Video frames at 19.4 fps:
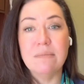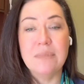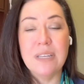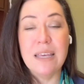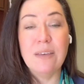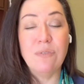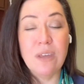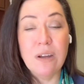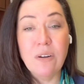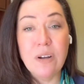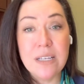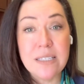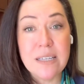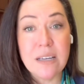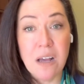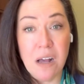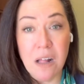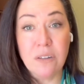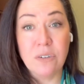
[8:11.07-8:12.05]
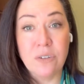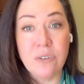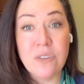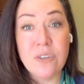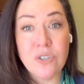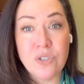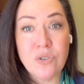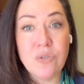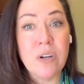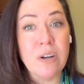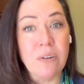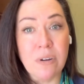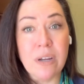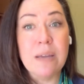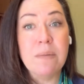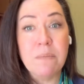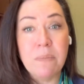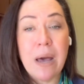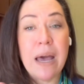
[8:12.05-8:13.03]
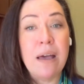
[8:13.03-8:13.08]
if there is a color that's
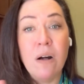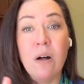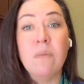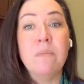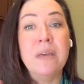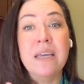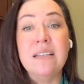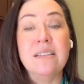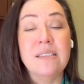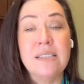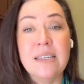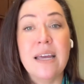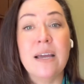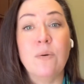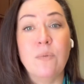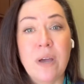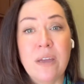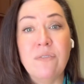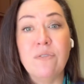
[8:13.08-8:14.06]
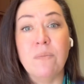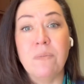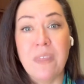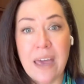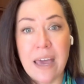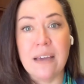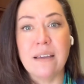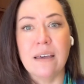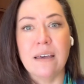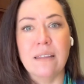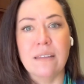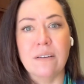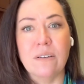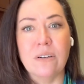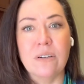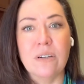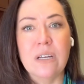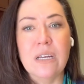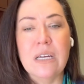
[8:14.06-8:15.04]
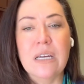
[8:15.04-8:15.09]
triggering, by all means, stay away from that color.